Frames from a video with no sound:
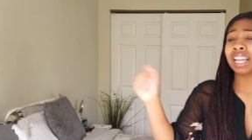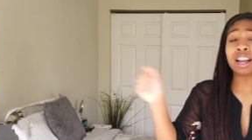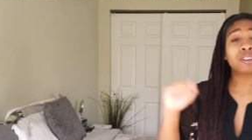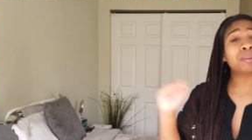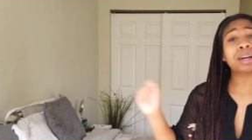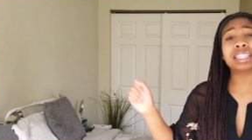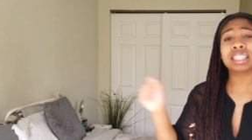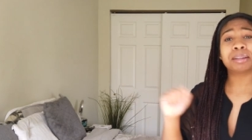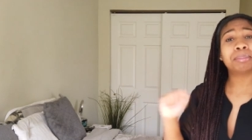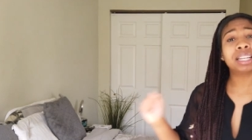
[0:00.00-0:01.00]
they on the way
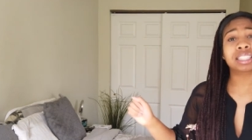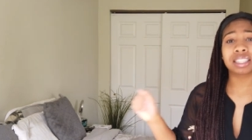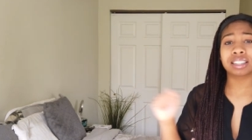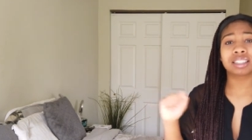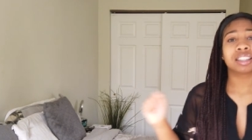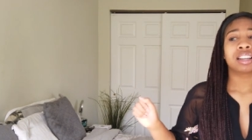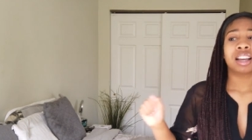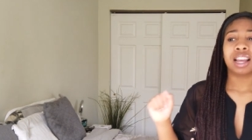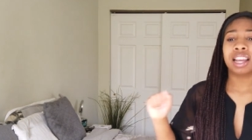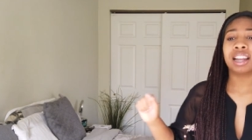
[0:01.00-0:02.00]
to the mixer.
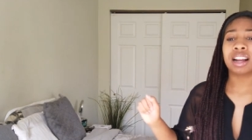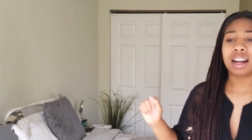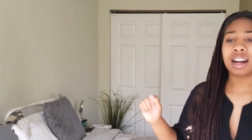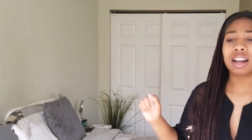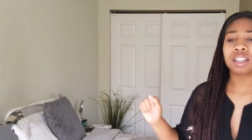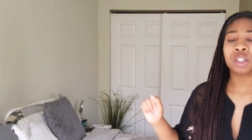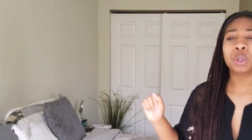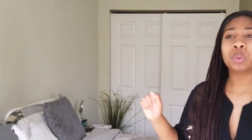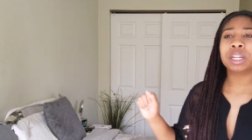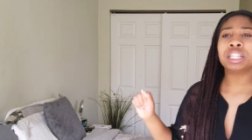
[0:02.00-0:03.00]
And
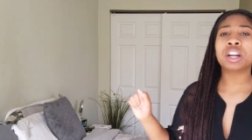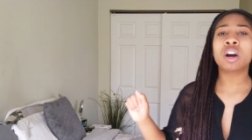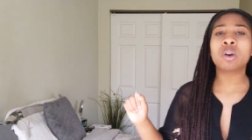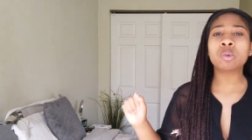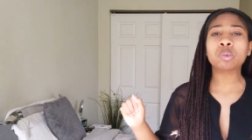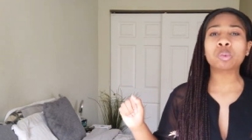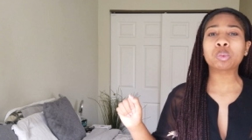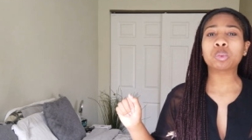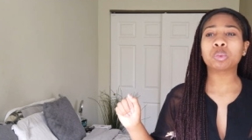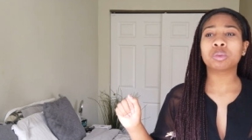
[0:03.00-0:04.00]
do we know?
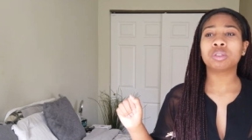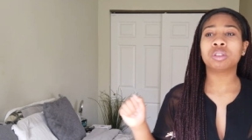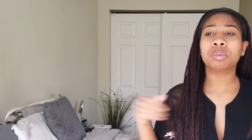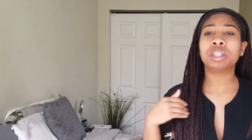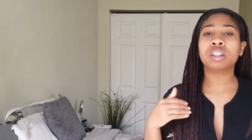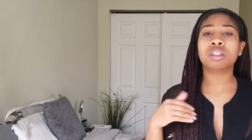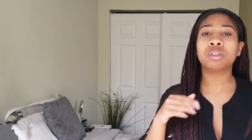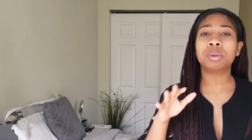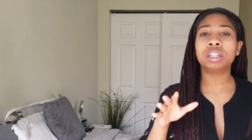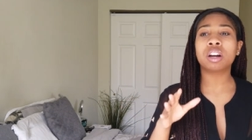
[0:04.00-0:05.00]
Do we
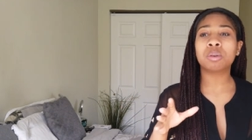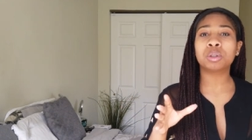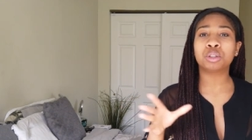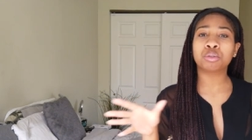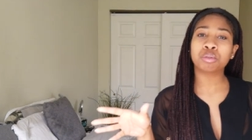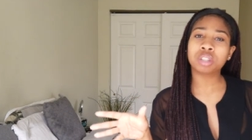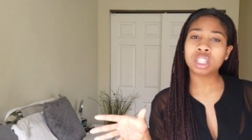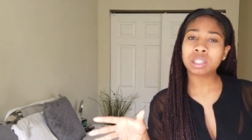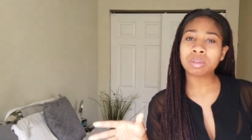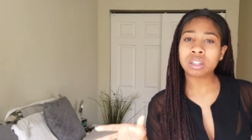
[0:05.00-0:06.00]
do we know what Drew
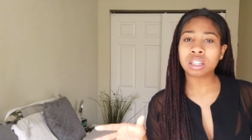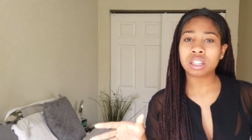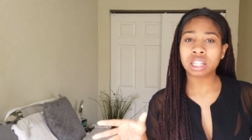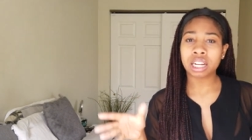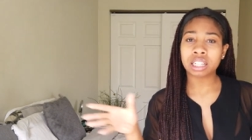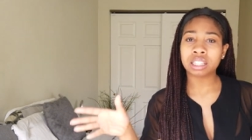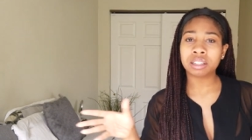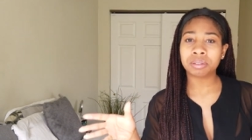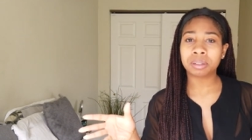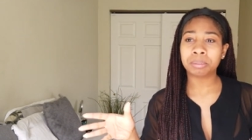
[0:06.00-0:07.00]
does for like a
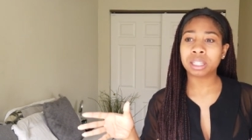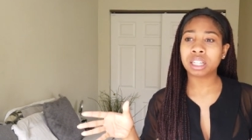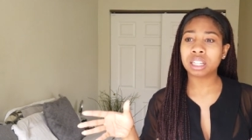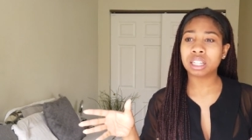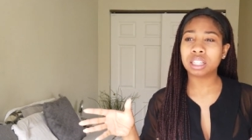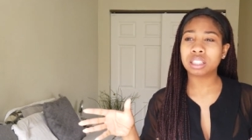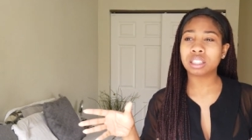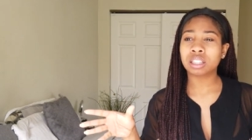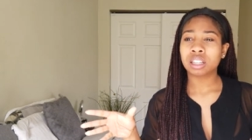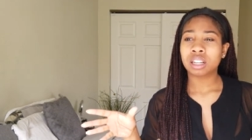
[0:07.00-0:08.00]
living? Because
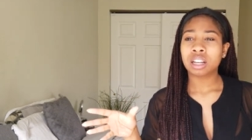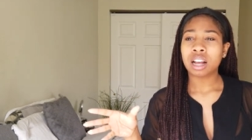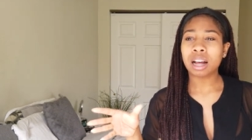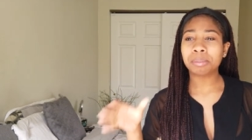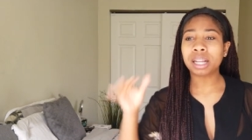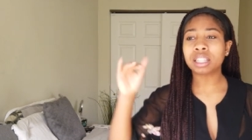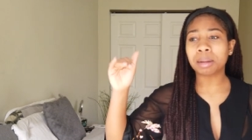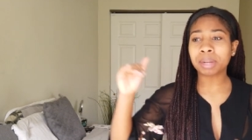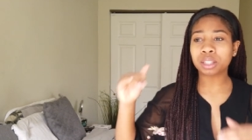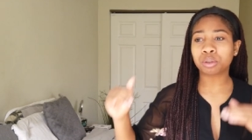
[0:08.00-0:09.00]
I'm not
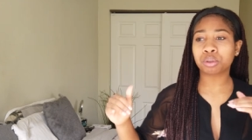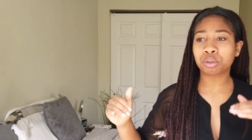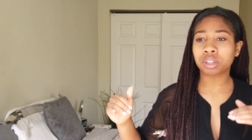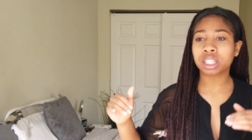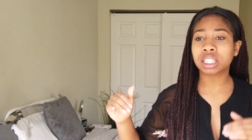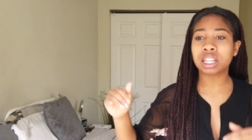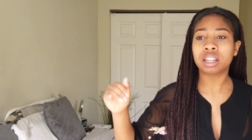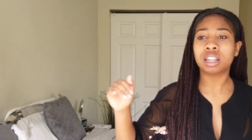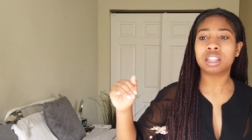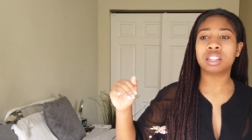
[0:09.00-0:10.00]
I'm not too sure because he
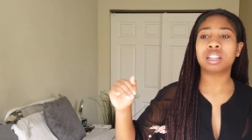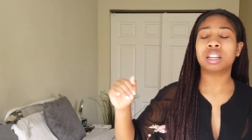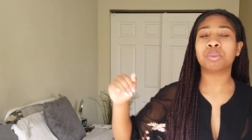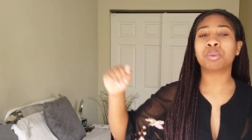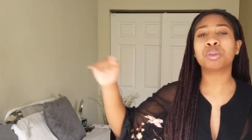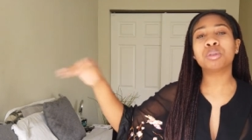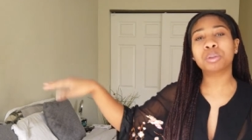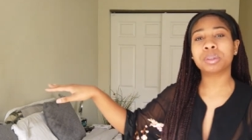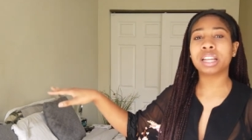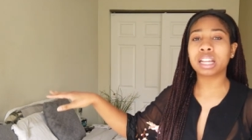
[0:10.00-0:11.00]
he he
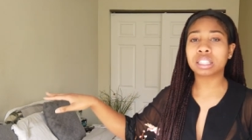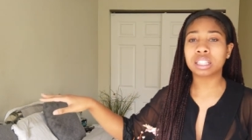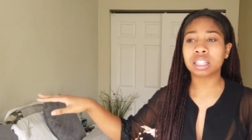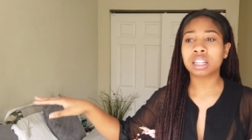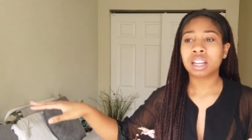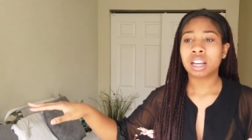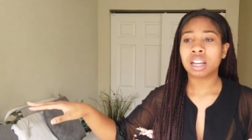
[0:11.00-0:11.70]
rooms with Nathan